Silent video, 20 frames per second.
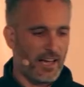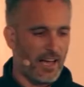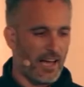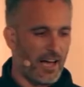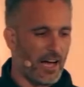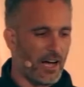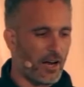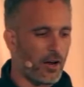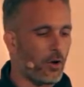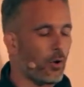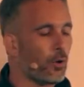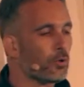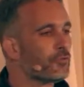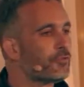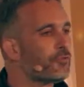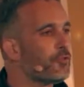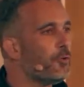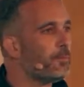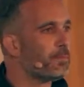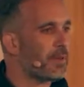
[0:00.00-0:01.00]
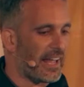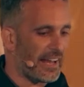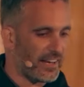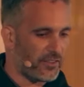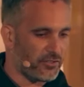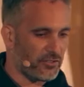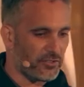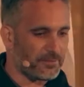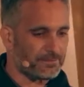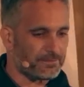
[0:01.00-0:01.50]
uh, called
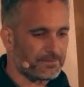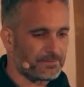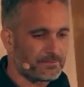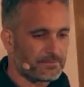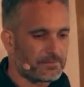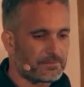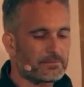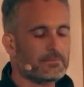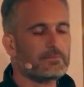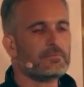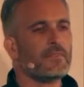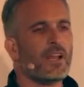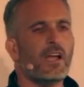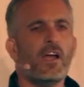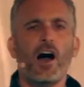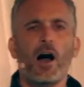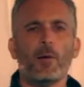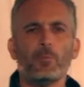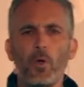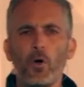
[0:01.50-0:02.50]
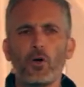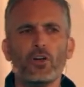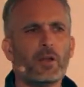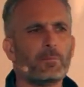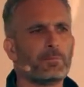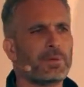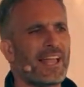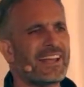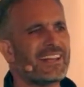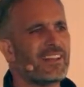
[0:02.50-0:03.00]
Duplex, I'm not going to
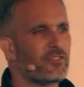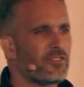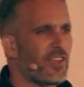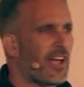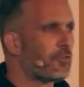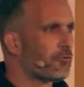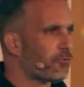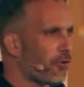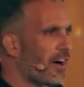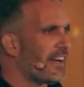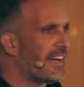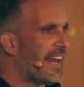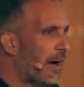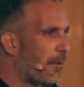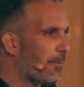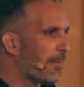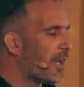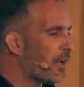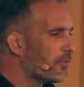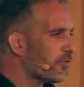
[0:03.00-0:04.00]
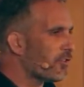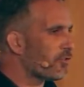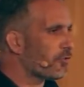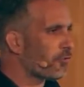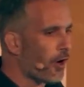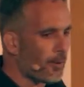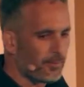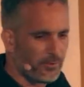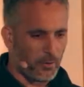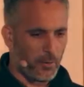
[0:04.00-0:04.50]
play the sound right now, but I'll
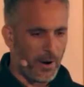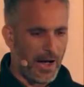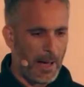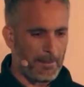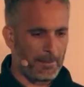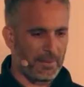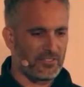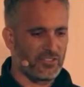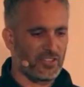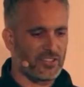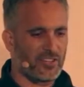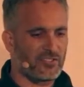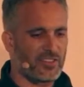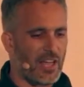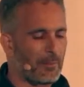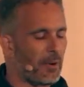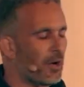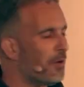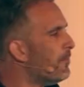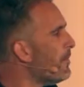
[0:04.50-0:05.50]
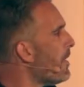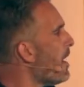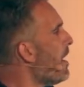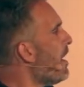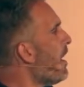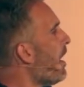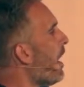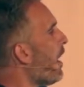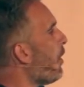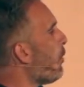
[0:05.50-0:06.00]
describe to you what happens in the demo.
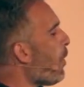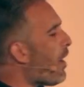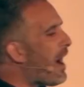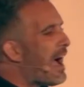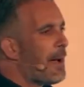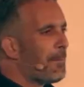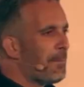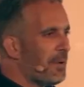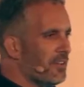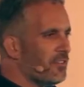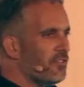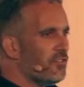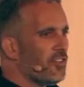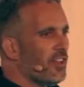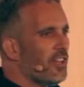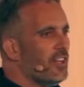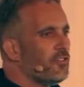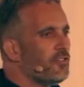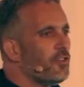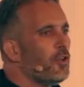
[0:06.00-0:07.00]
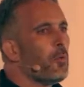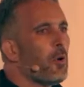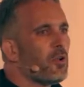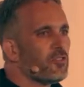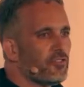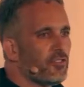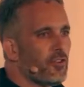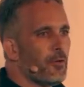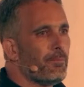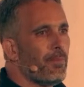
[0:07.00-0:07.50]
Uh, what happens is you
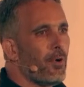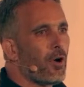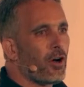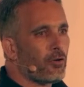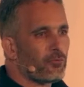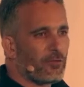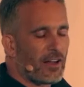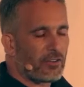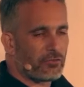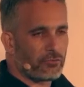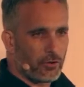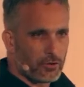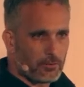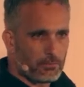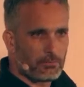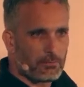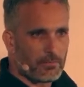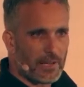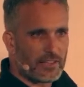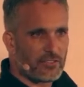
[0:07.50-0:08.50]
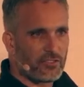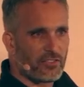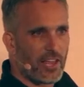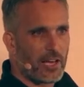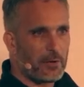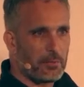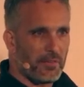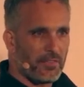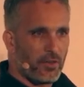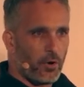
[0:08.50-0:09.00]
want to book a restaurant, let's
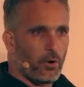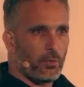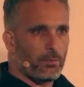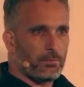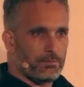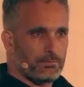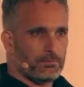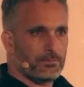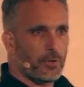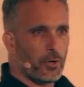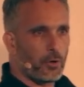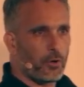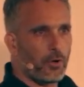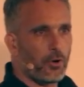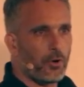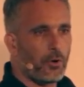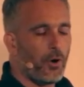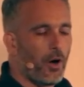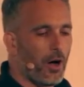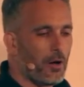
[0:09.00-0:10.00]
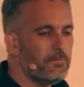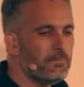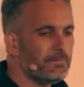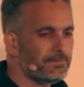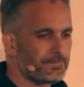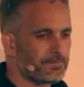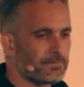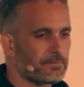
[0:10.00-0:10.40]
say, with your, your Google Home,